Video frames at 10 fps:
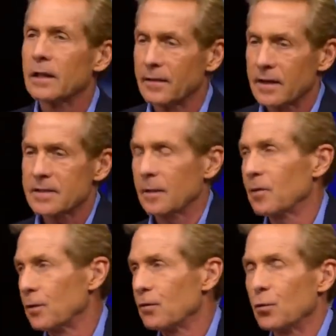in that same
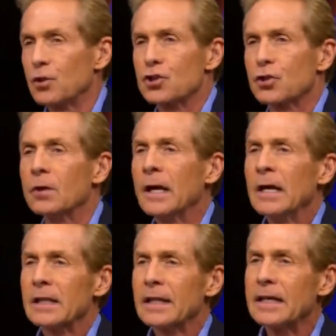interview we just heard,
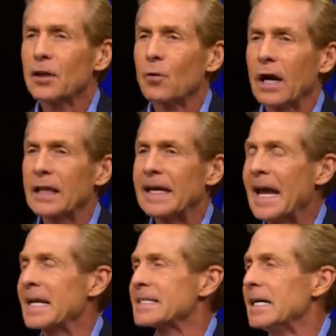Lincoln Riley
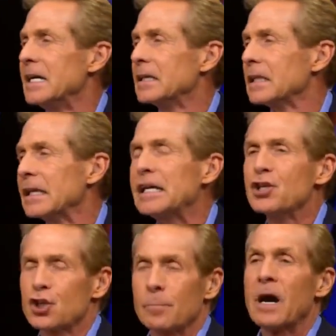has
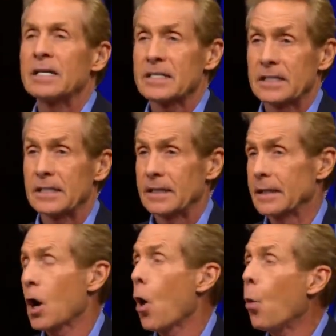unleashed my son.
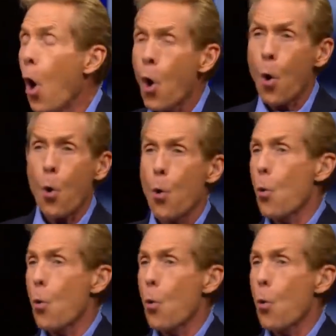Woohoo!